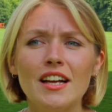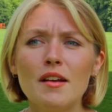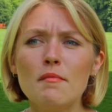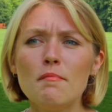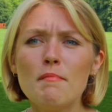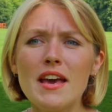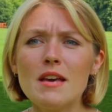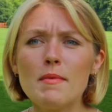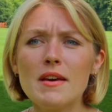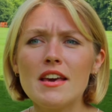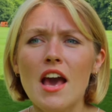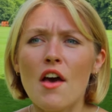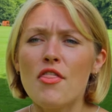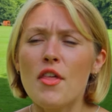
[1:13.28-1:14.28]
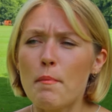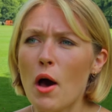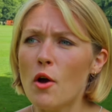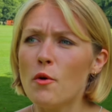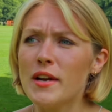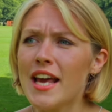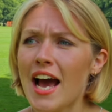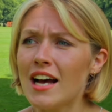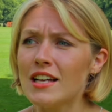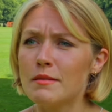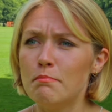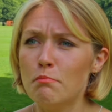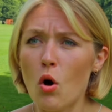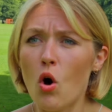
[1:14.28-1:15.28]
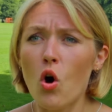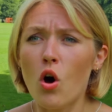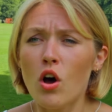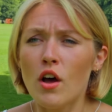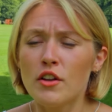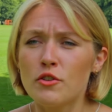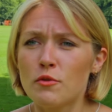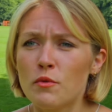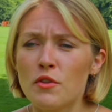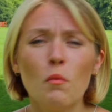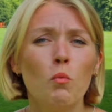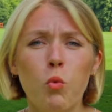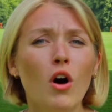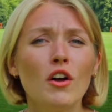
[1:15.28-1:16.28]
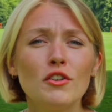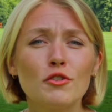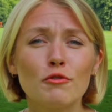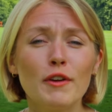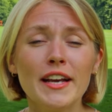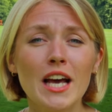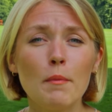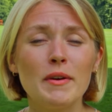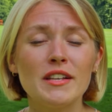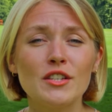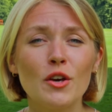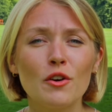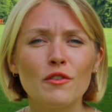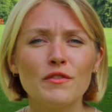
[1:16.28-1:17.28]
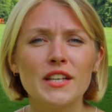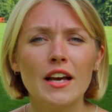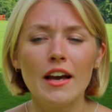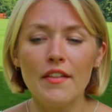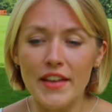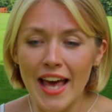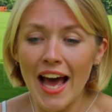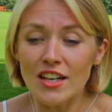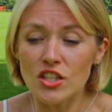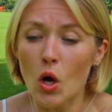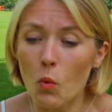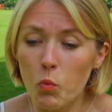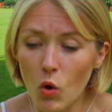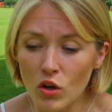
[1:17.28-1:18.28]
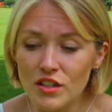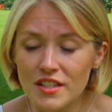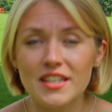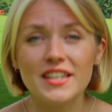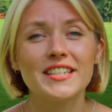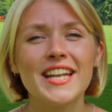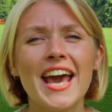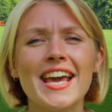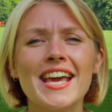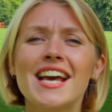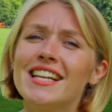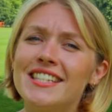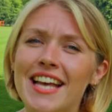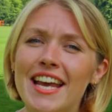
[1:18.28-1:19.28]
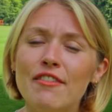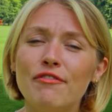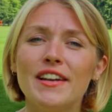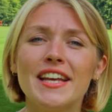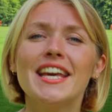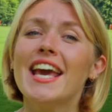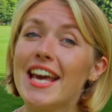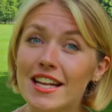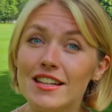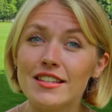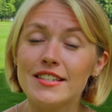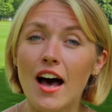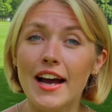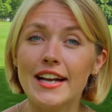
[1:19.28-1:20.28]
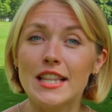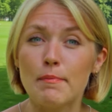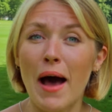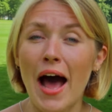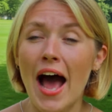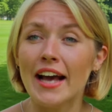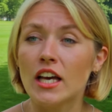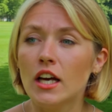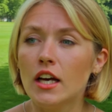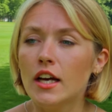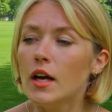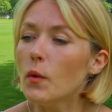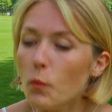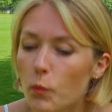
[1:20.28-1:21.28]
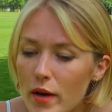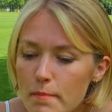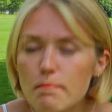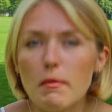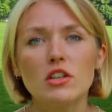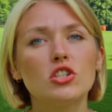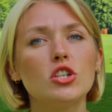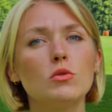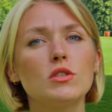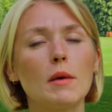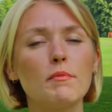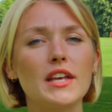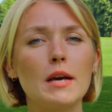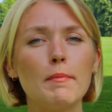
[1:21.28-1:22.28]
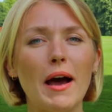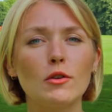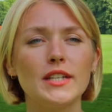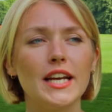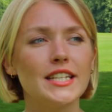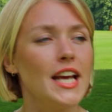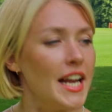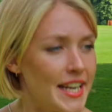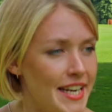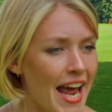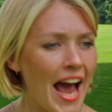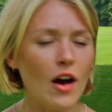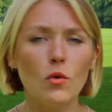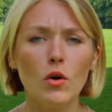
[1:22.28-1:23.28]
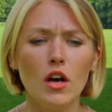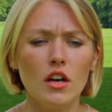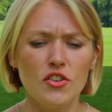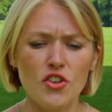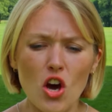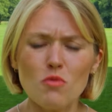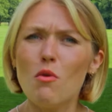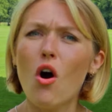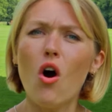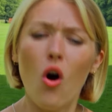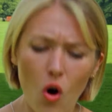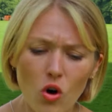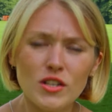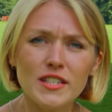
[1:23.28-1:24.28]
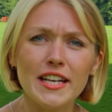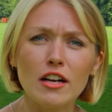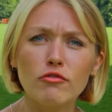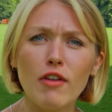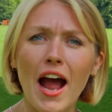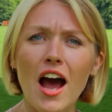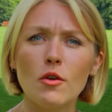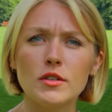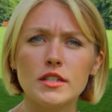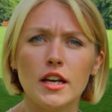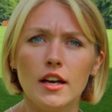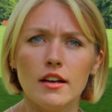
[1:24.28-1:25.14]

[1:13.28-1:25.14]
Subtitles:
Maybe the pony has more than one trick up its hooves and the cat wants to stay safely inside the bag. We must do something about it now. No more horsing around.